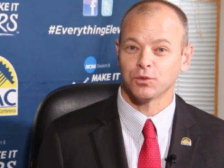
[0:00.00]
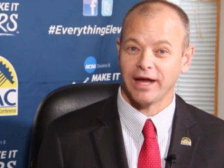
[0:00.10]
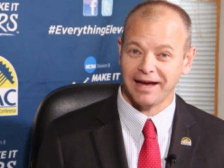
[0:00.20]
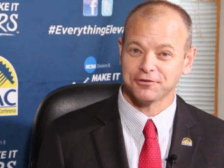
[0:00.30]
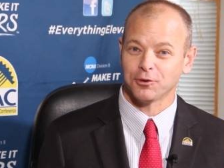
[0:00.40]

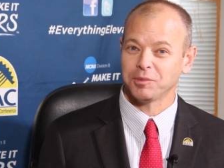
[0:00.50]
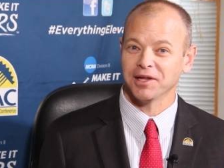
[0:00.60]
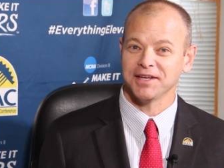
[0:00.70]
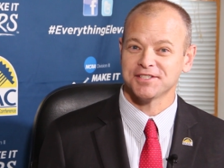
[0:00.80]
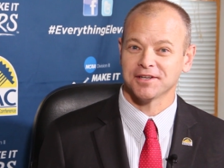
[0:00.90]
we have to
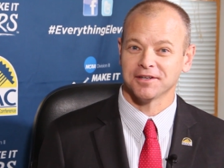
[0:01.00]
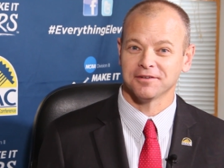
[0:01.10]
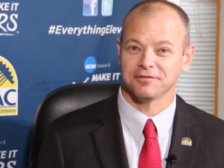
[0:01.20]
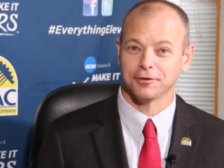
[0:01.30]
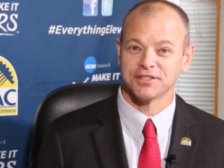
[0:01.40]
replace
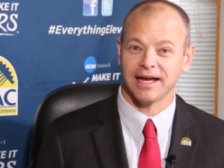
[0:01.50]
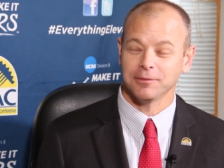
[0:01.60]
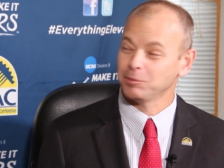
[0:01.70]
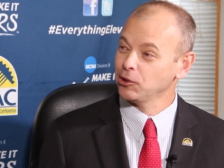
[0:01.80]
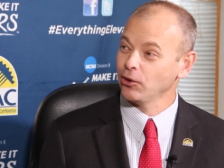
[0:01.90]
a full
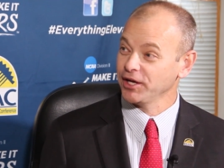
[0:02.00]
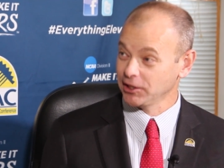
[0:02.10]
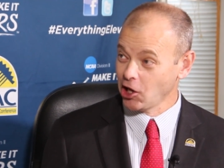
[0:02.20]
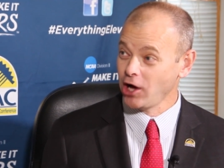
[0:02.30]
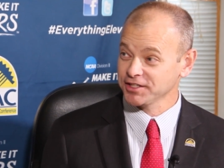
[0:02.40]
time employee, a
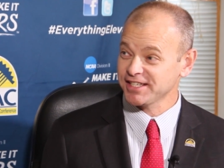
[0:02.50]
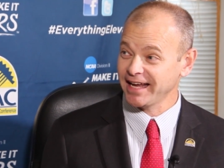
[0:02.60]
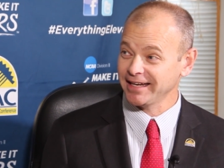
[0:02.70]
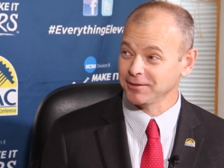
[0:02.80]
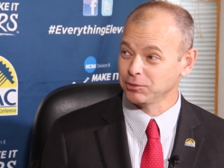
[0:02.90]
long
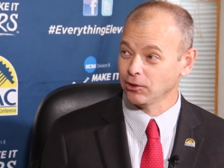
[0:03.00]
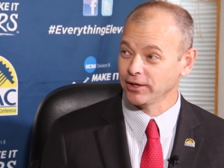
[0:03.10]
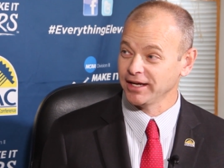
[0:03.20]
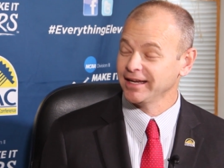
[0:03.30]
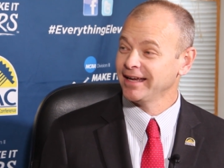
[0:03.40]
standing
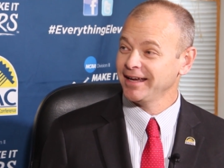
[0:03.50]
employee